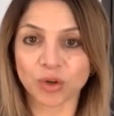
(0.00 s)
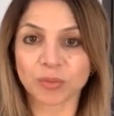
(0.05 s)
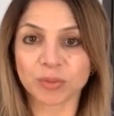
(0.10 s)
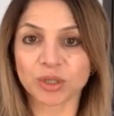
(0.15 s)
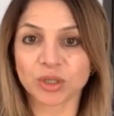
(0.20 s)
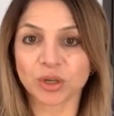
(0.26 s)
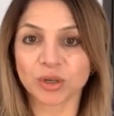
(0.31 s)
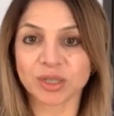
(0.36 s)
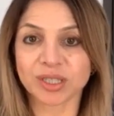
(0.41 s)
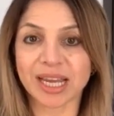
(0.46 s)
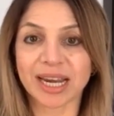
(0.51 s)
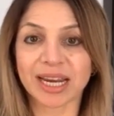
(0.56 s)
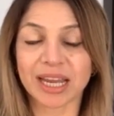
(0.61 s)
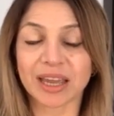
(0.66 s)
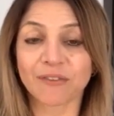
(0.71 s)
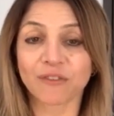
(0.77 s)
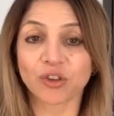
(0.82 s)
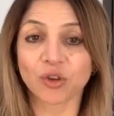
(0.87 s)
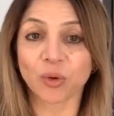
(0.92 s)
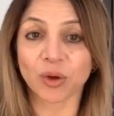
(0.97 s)
So Sally,
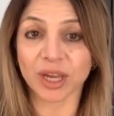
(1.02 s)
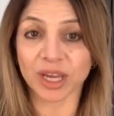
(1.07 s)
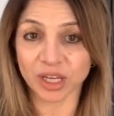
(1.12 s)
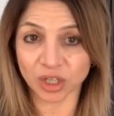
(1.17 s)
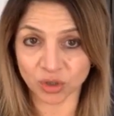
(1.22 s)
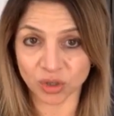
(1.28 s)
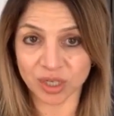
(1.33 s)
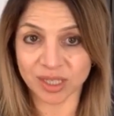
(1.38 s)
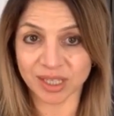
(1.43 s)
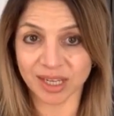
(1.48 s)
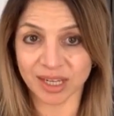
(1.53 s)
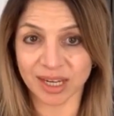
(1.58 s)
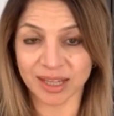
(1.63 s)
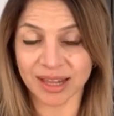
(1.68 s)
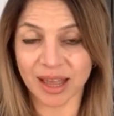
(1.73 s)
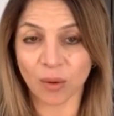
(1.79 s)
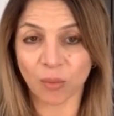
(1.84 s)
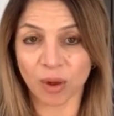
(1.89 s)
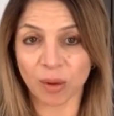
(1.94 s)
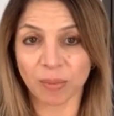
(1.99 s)
if you're interested in
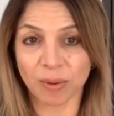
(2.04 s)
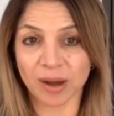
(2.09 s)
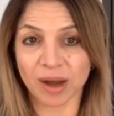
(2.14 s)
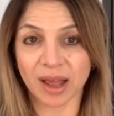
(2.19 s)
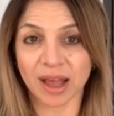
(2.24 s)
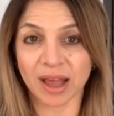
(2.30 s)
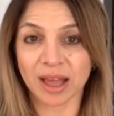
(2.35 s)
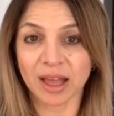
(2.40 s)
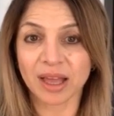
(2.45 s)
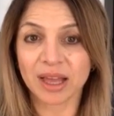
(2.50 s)
that webinar,